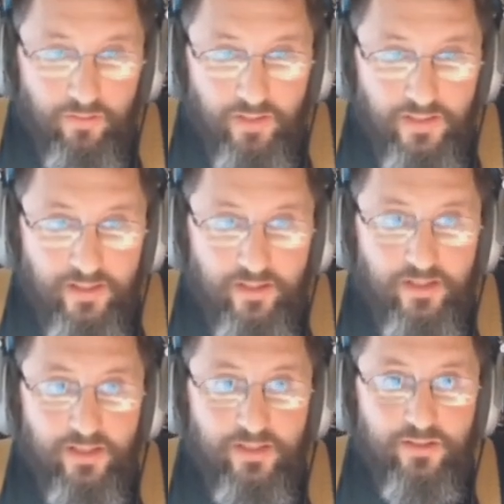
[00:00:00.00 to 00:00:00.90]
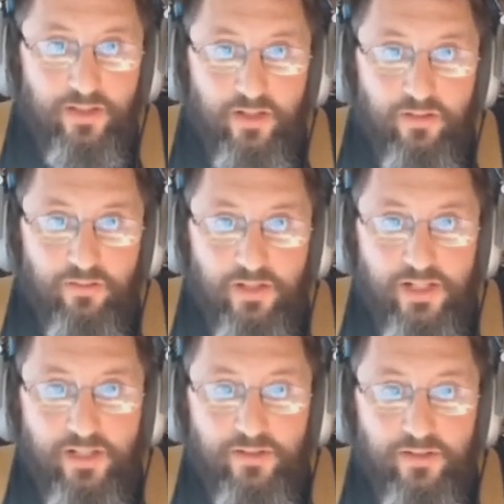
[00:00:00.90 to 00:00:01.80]
Right there it is.
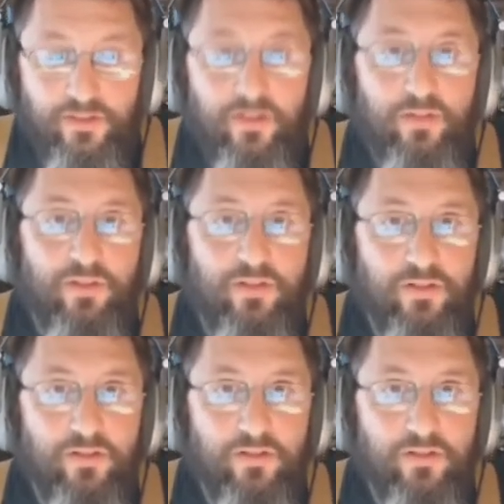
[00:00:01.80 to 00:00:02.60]
Right here's the sermon.